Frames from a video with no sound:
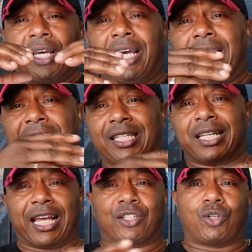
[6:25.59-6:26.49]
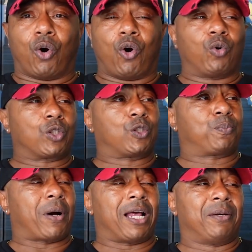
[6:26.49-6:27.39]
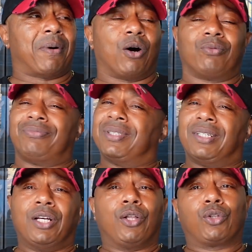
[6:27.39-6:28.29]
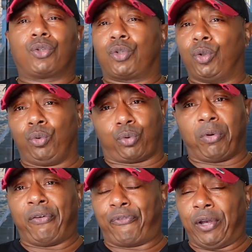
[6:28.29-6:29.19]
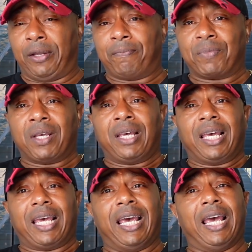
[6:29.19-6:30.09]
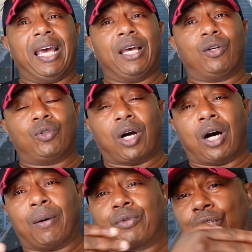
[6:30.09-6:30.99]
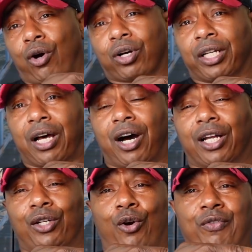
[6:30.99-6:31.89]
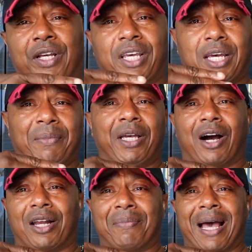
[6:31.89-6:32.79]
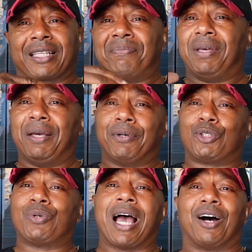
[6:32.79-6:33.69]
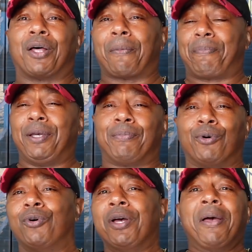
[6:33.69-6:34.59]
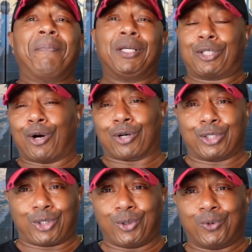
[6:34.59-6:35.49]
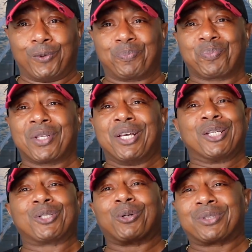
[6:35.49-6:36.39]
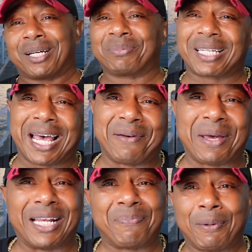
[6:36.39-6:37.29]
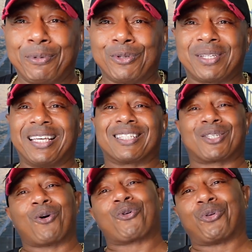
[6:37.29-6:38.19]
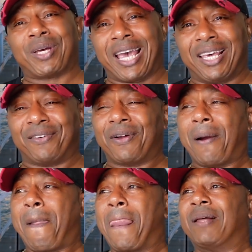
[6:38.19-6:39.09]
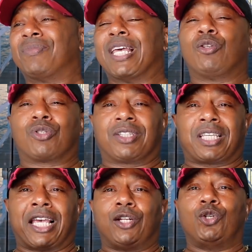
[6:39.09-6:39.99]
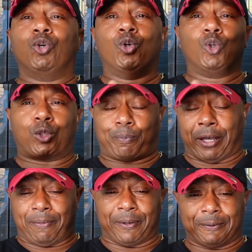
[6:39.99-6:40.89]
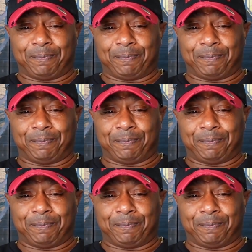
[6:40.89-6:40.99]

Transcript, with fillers: and he's next door, which is probably about 2-3 feet. And I'm talking, hollering over to him, he hollered back to me, but you got other people be talking too. So sometimes, man, people used to get so creative, they used to take newspaper,